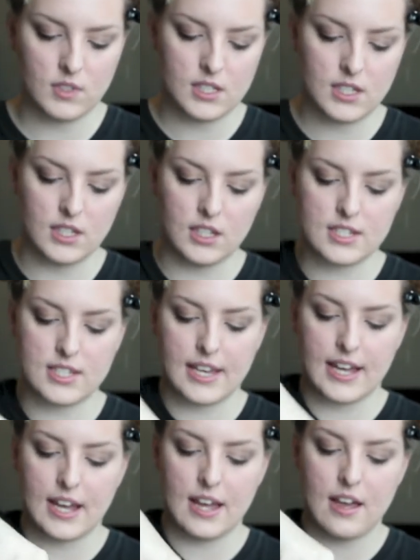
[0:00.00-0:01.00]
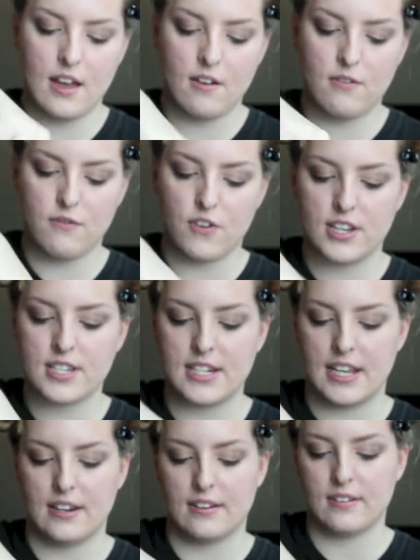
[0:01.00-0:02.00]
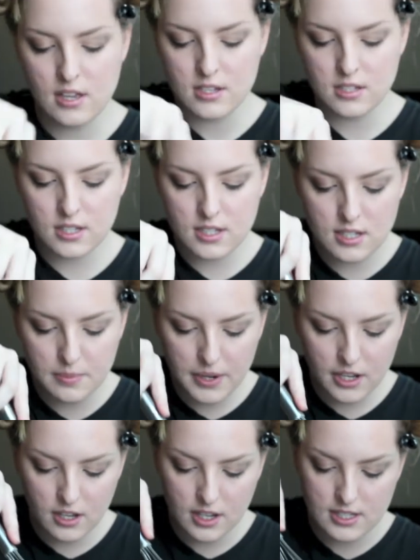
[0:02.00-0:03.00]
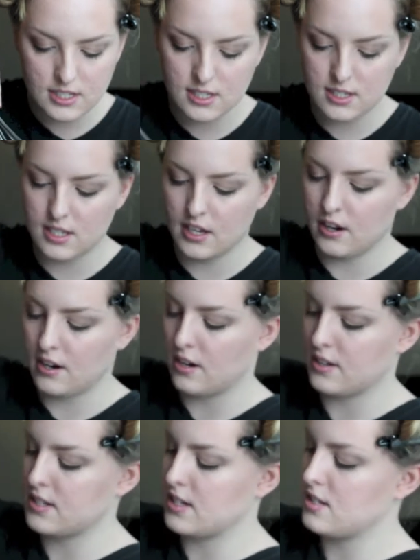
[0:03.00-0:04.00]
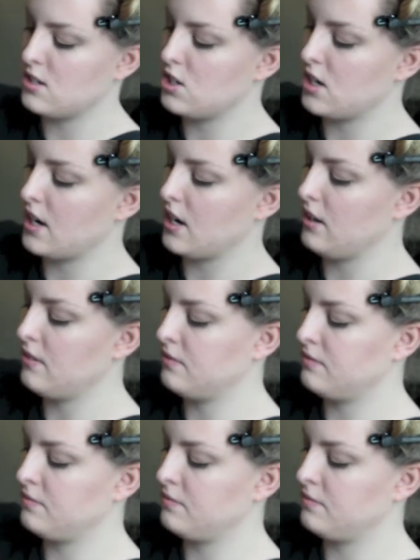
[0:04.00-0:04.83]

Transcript: Until it looks like frosting. So this is a pretty good consistency here. Now it's nice and shiny,